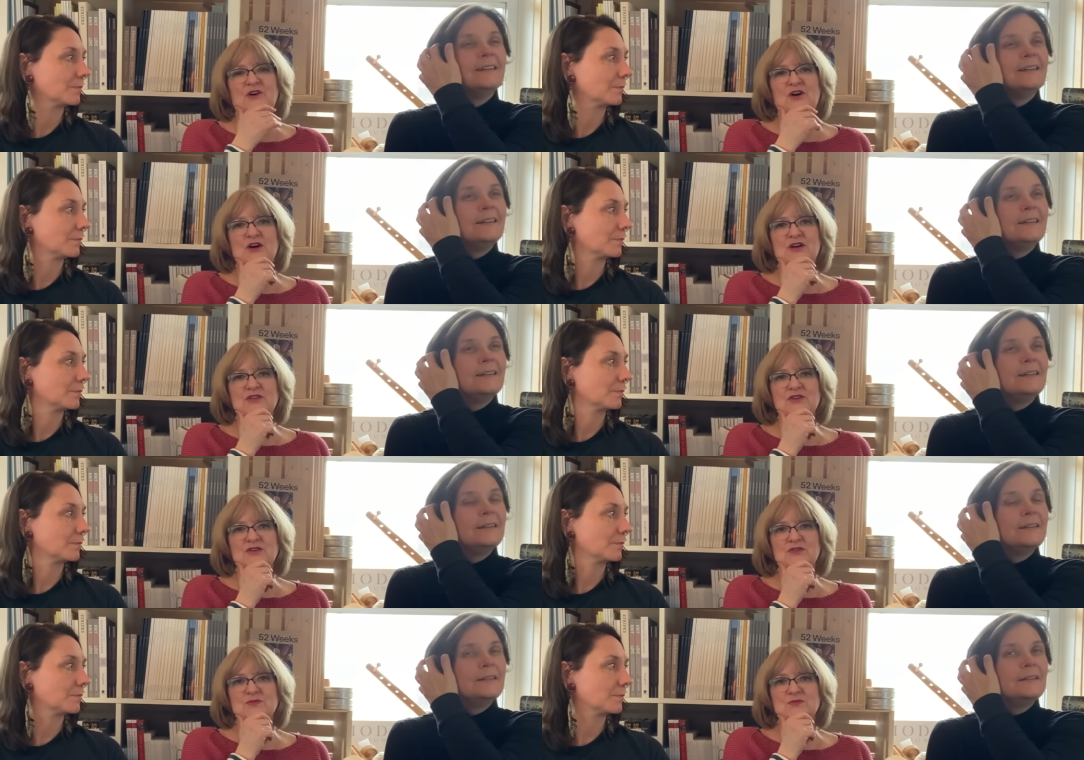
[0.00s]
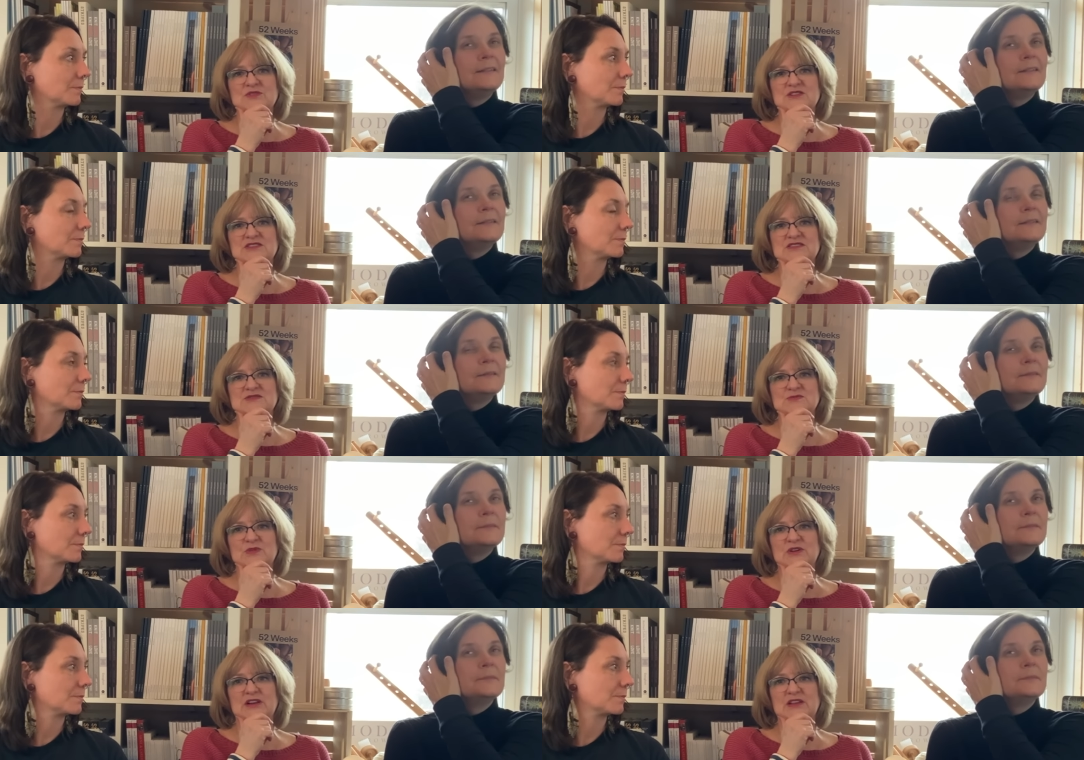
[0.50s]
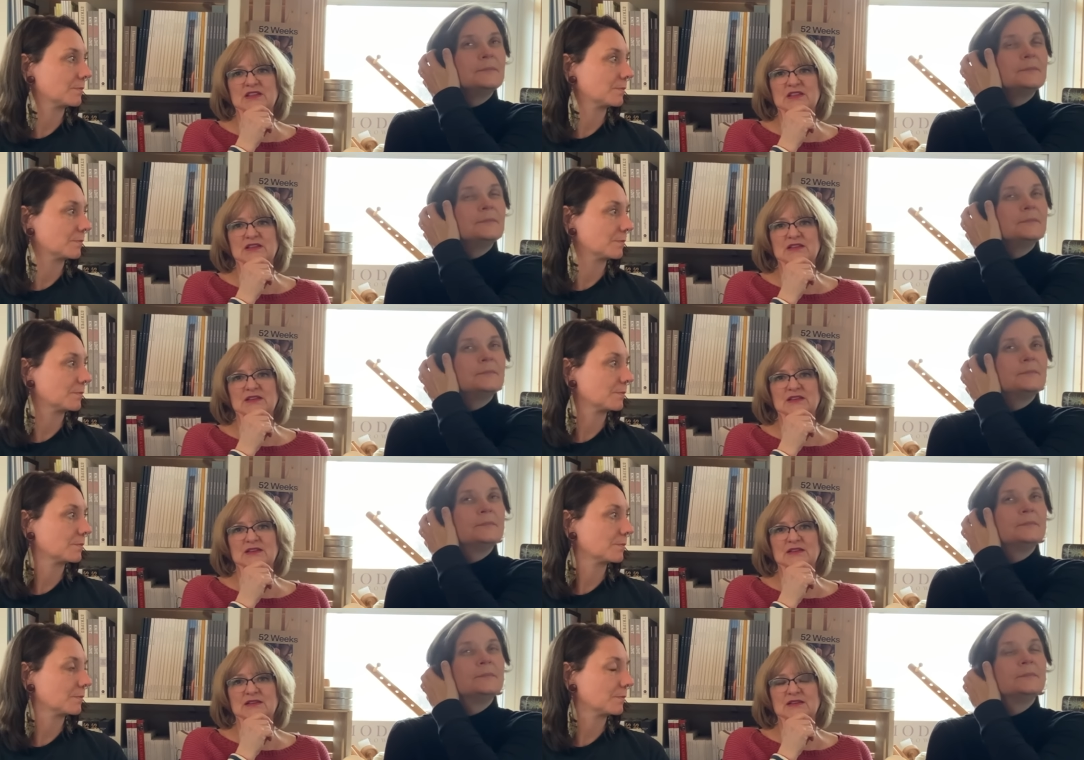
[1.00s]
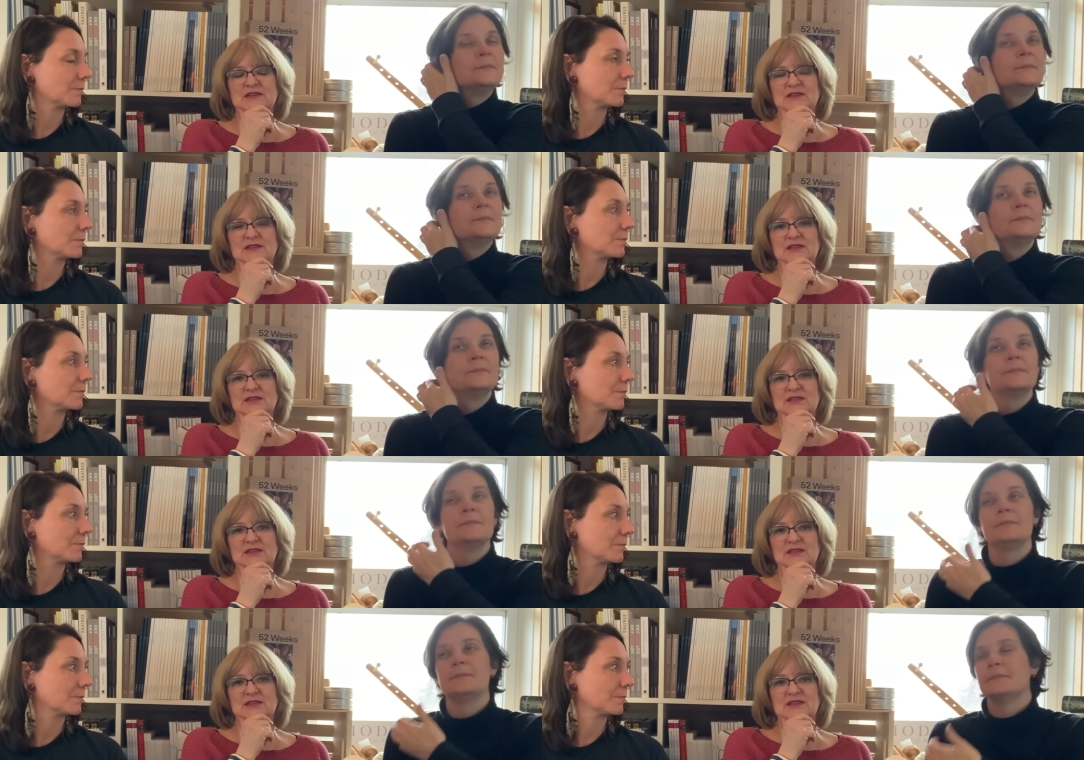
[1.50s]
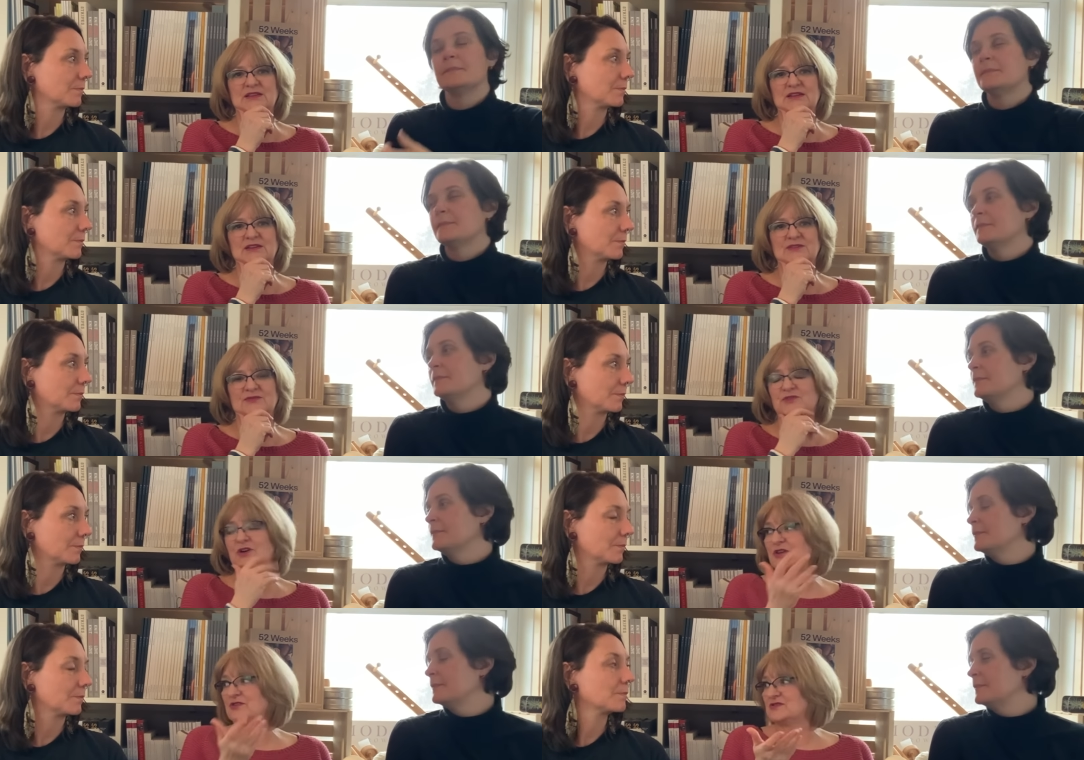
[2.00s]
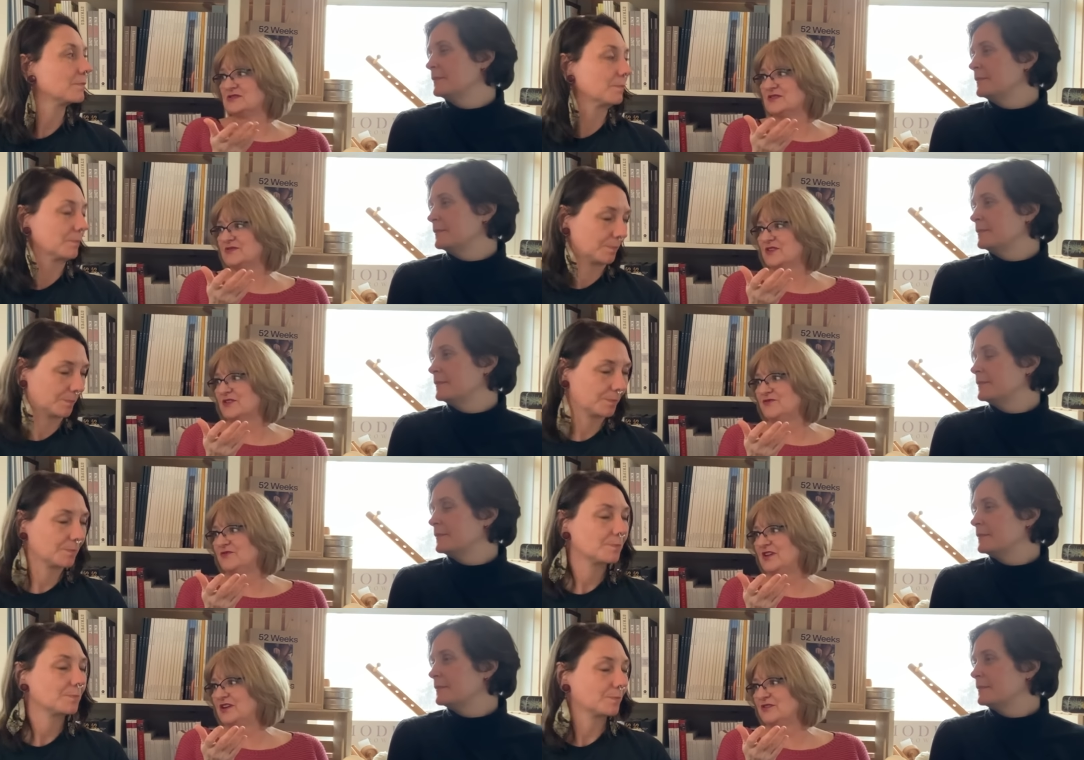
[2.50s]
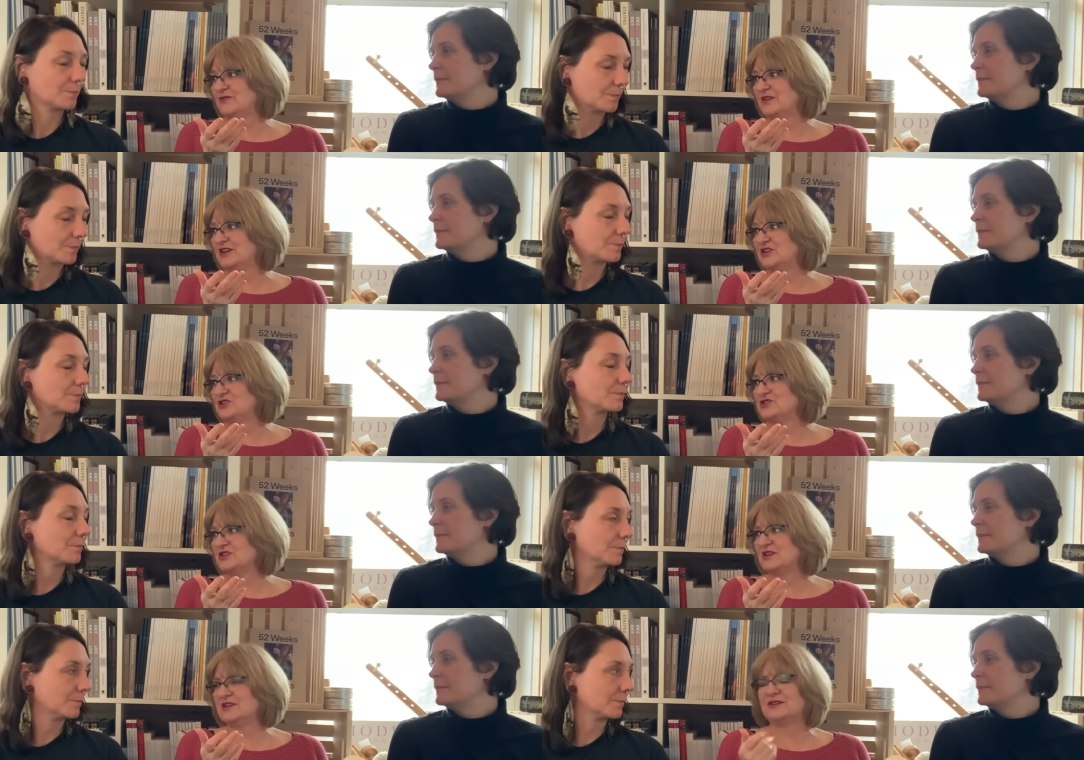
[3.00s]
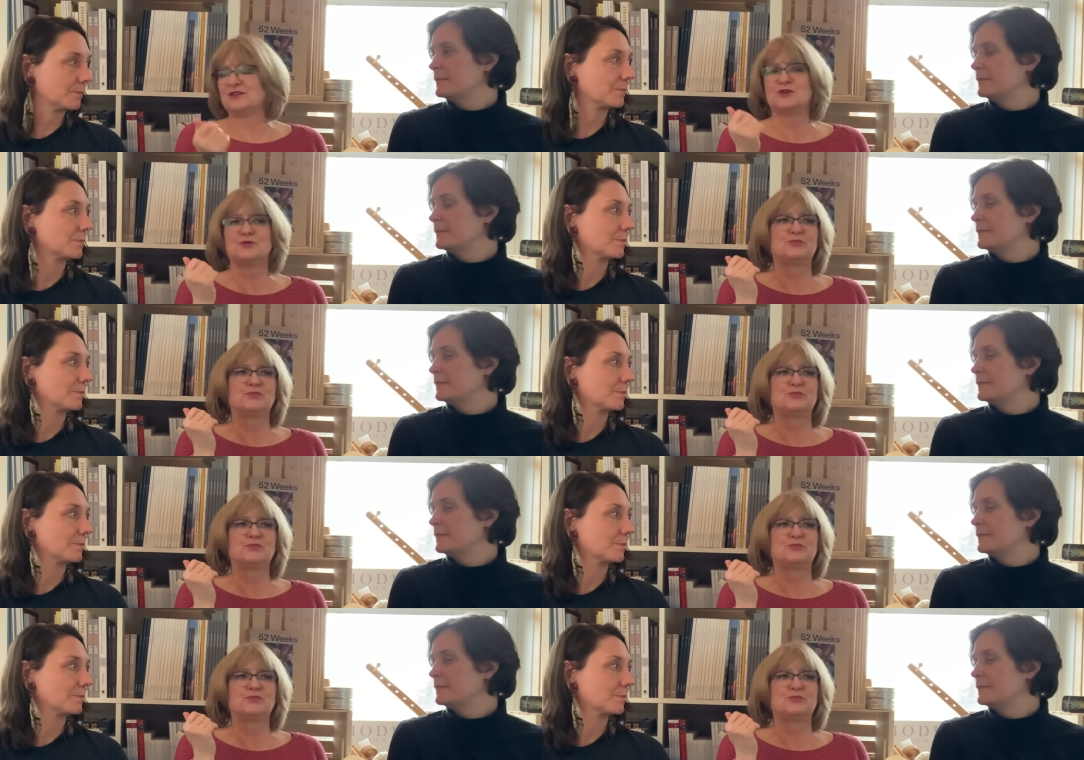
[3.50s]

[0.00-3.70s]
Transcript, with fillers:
Speaker 1: father was one of the the fathers of Confederation. Mm-hmm.